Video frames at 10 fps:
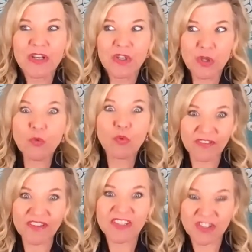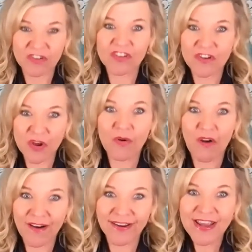you really start to know
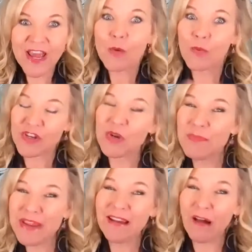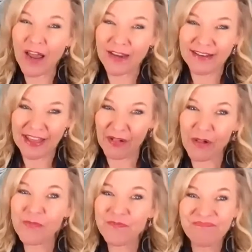God. When you meet God in
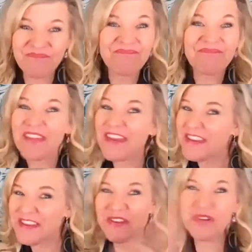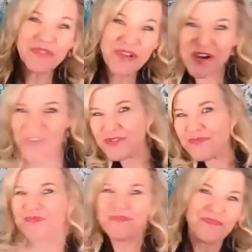hell, you know,
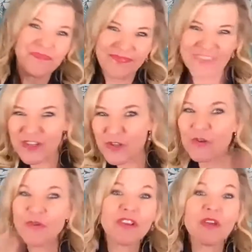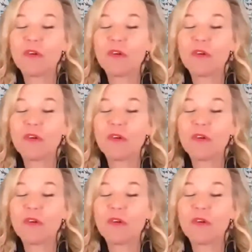the